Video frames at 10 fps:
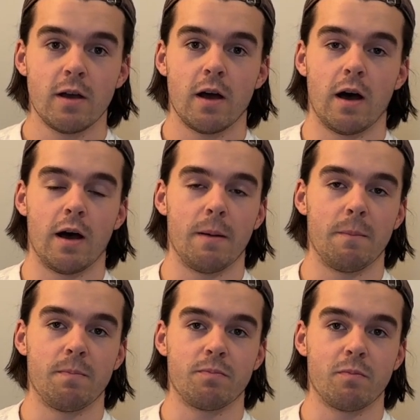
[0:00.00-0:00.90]

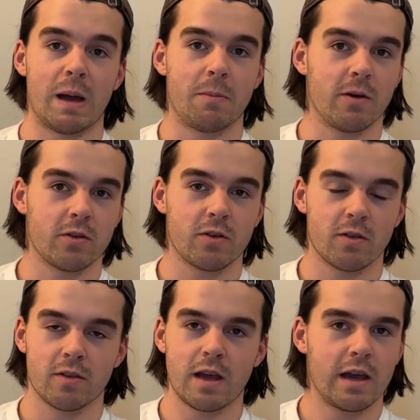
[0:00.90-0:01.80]
My personal
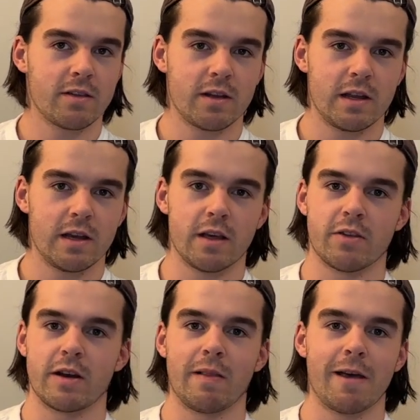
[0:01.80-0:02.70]
size in it is
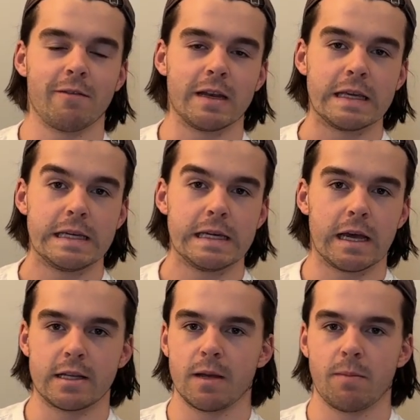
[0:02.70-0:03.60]
an 11E. I
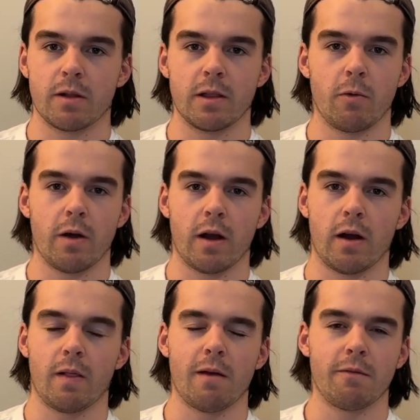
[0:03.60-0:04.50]
typically wear
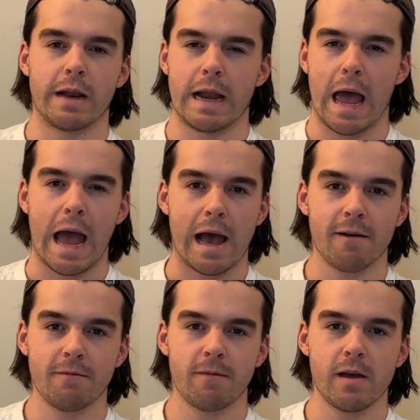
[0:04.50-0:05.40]
11.5
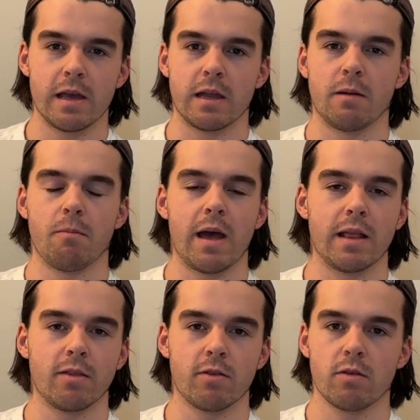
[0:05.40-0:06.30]
in
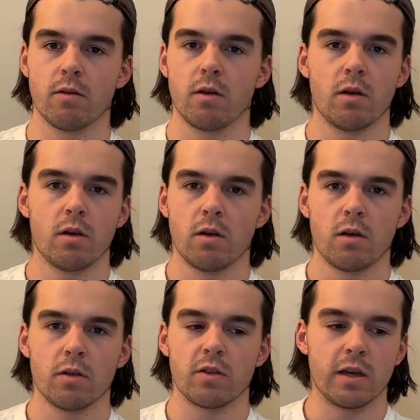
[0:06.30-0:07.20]
men's
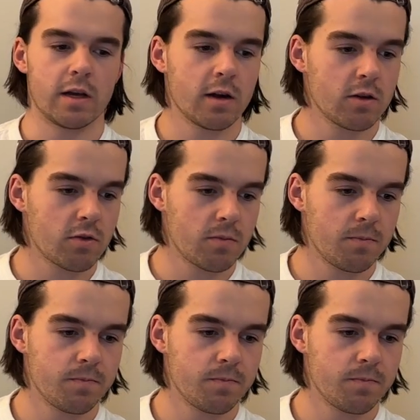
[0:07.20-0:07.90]
sneakers.